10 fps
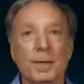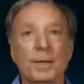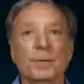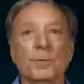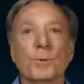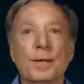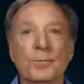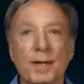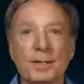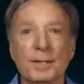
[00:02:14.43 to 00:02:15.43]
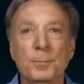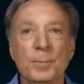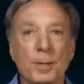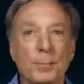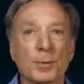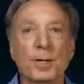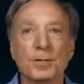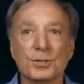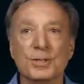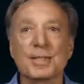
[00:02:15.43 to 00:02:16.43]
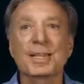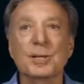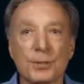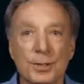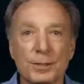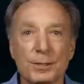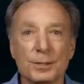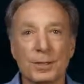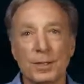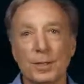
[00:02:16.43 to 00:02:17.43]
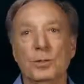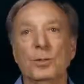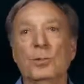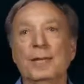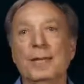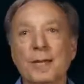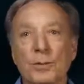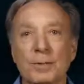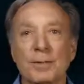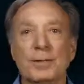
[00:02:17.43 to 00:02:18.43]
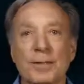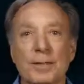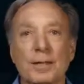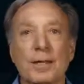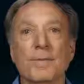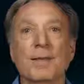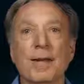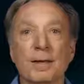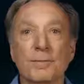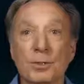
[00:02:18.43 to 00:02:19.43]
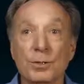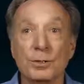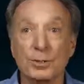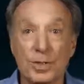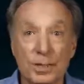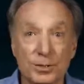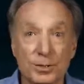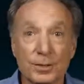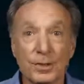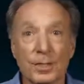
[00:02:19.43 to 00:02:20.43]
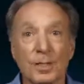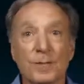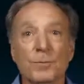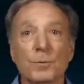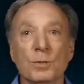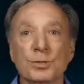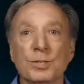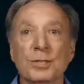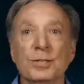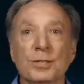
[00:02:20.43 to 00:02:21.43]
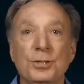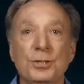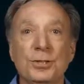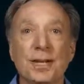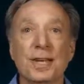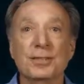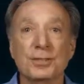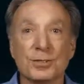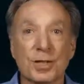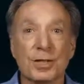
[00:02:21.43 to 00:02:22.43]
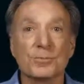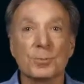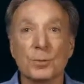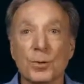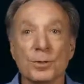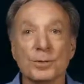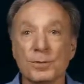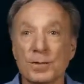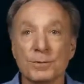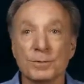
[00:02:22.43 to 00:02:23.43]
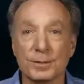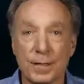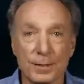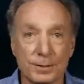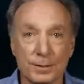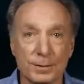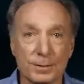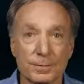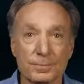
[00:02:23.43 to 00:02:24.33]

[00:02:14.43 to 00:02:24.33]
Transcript: that the rate of ATP production increases to an equal extent of that of utilization if we wish to continue to exercise for more than several seconds.